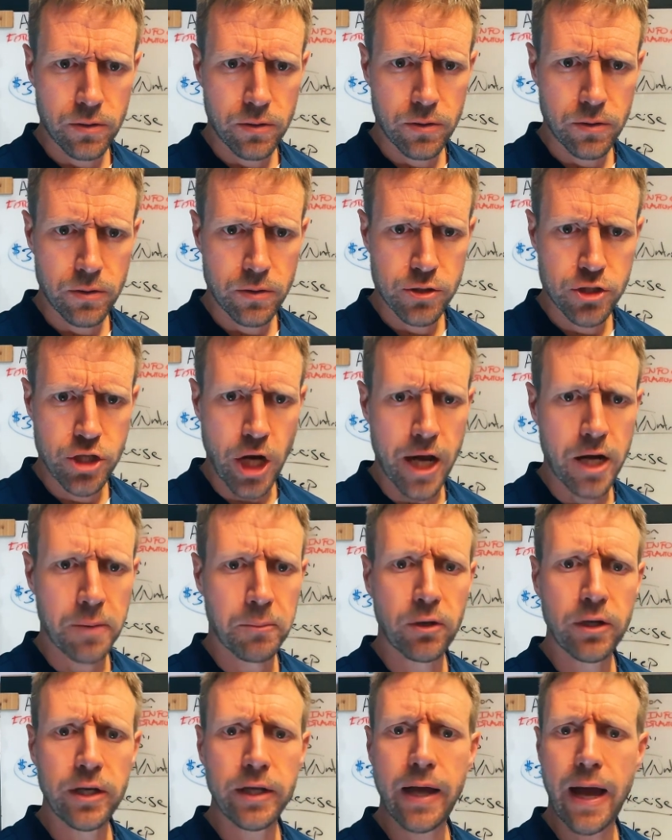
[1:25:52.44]
China
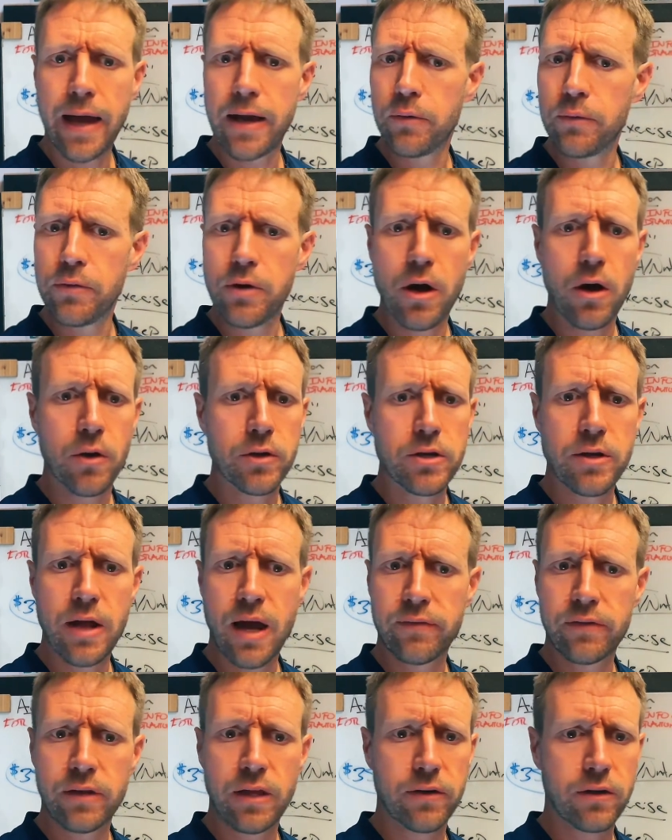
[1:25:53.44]
Marie, I don't know. You'd have to
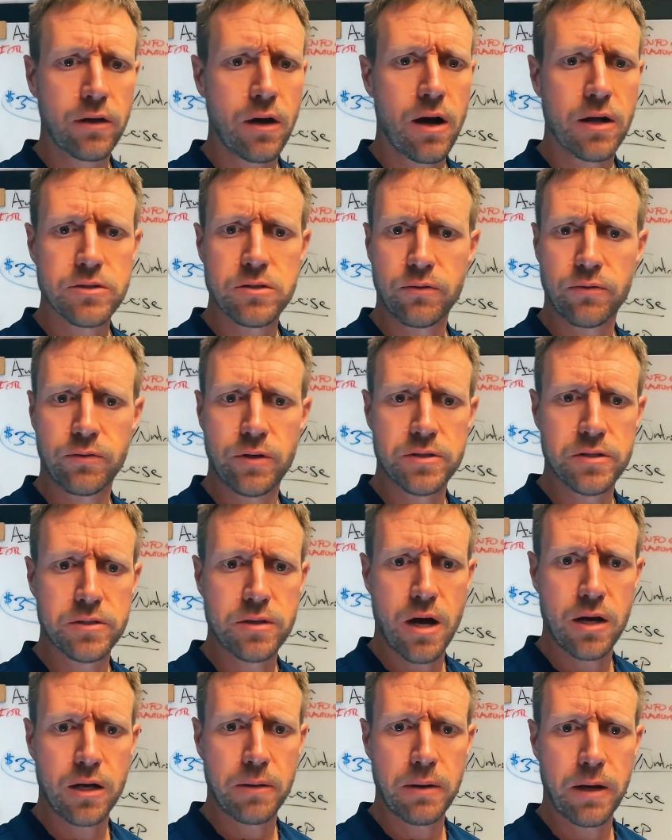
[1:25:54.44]
get a consult for us to talk
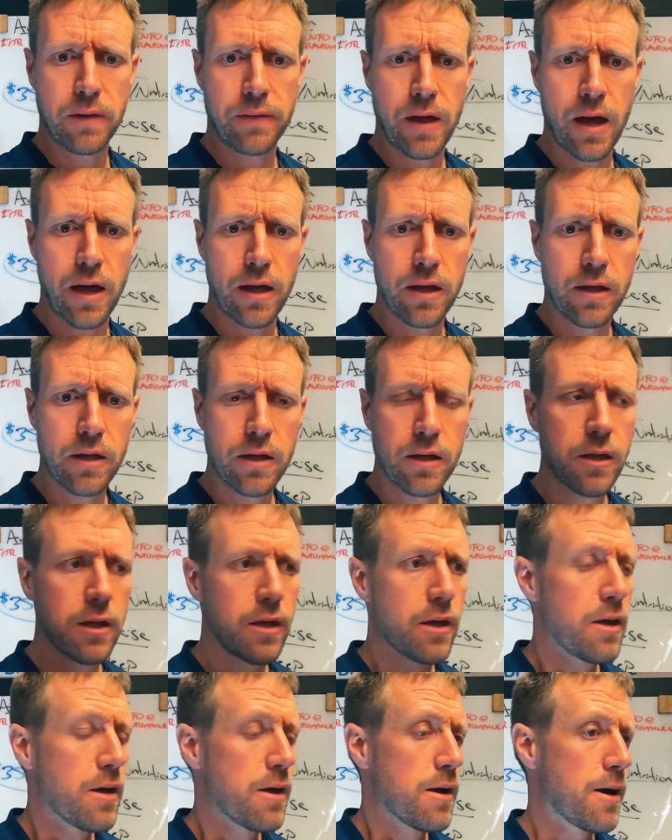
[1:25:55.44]
about that.
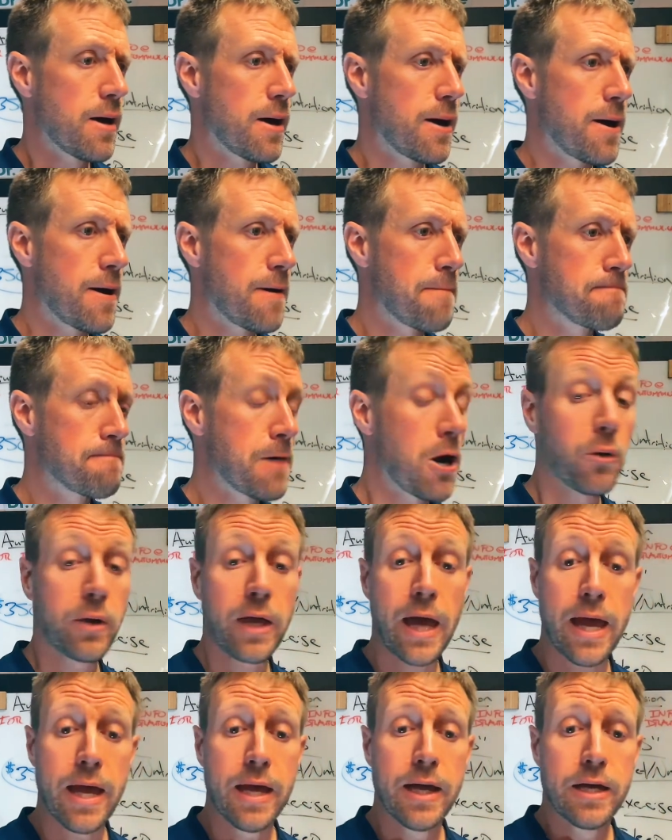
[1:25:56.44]

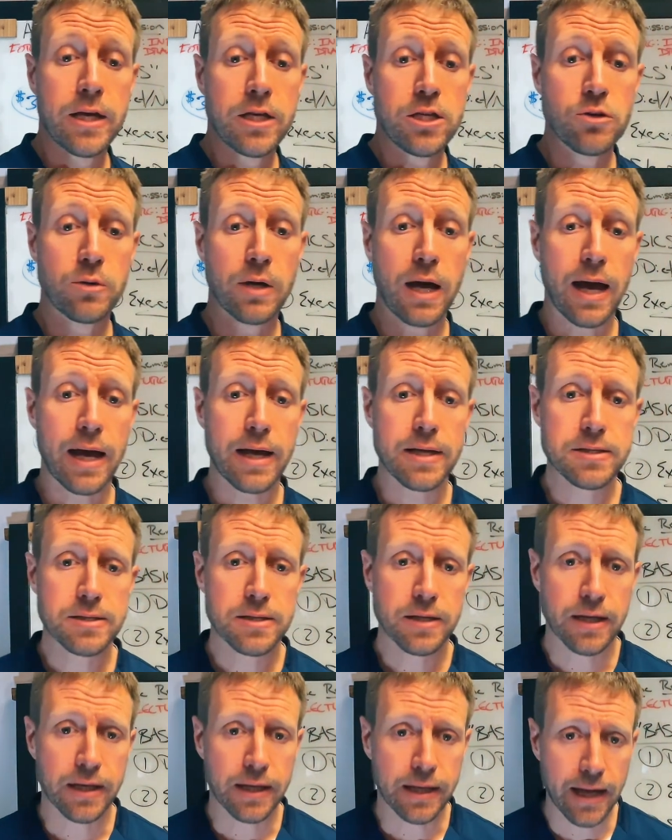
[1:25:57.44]
Okay, you guys,
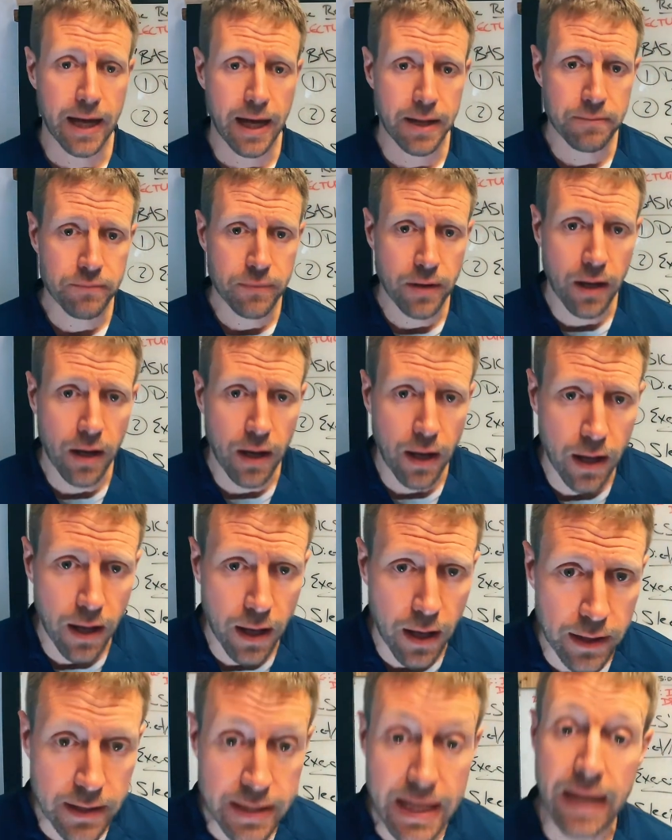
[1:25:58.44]
again,
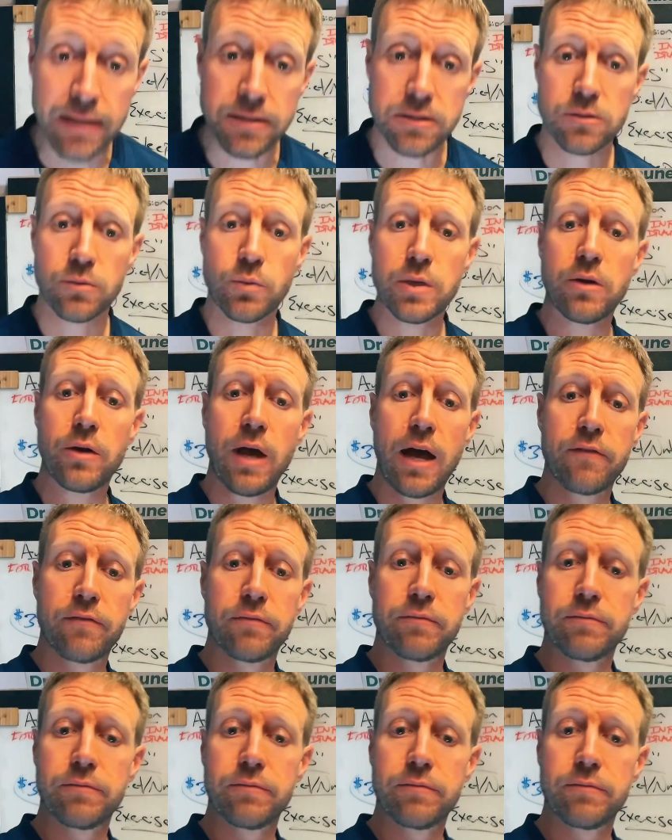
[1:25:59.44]
yes, we have,